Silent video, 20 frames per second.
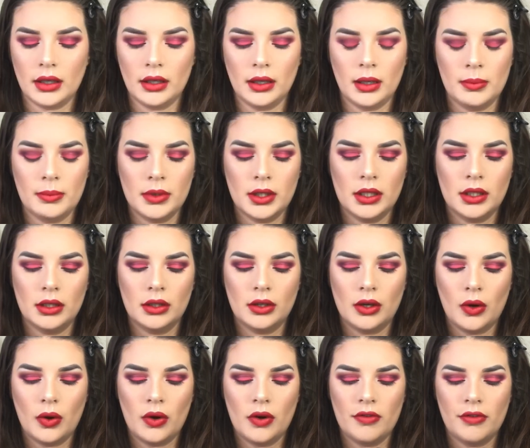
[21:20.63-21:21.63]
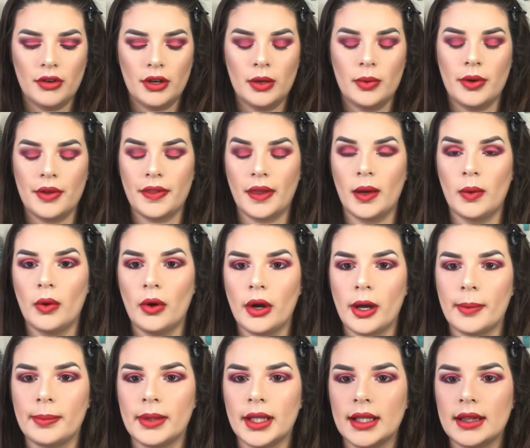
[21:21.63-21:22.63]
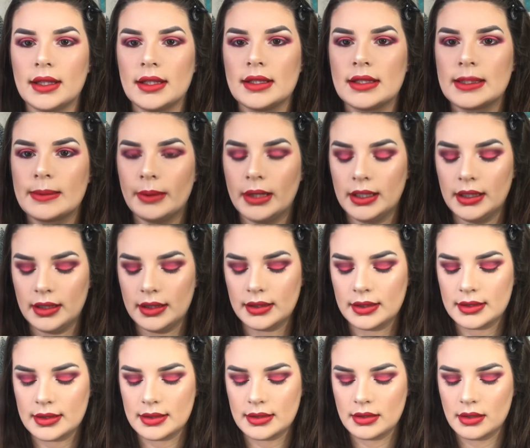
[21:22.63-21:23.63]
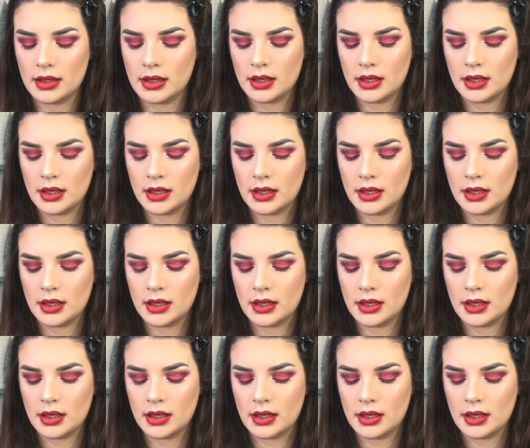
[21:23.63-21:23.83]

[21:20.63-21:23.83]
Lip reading: I'm gonna go over it with I Woke Up Like This by NYX.